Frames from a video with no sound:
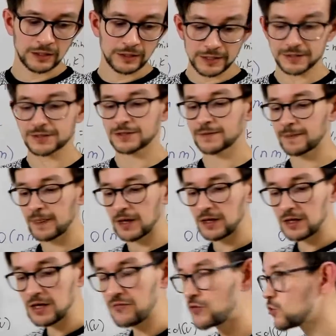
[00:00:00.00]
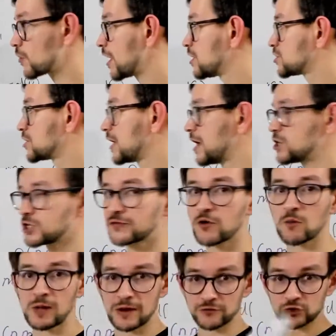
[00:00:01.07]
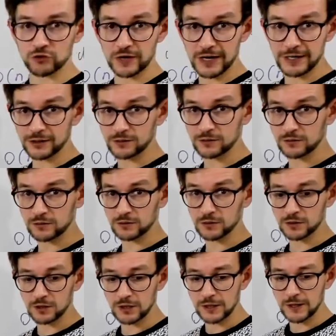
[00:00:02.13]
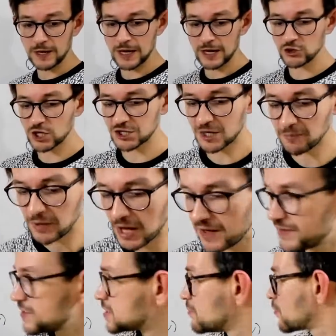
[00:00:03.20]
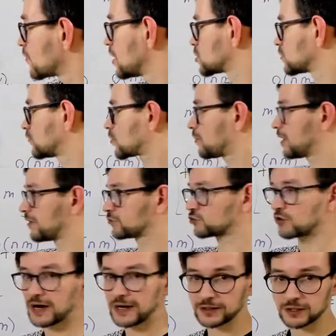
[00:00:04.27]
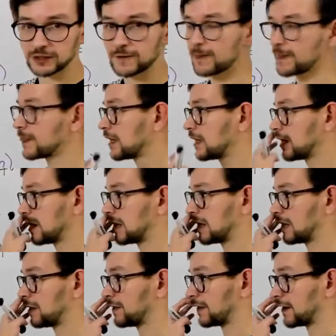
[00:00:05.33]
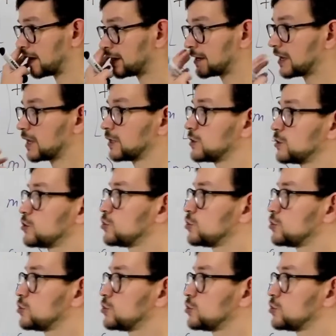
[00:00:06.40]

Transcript: Yes, if you arrange the edges from left to right and just apply this operation from left to right, then again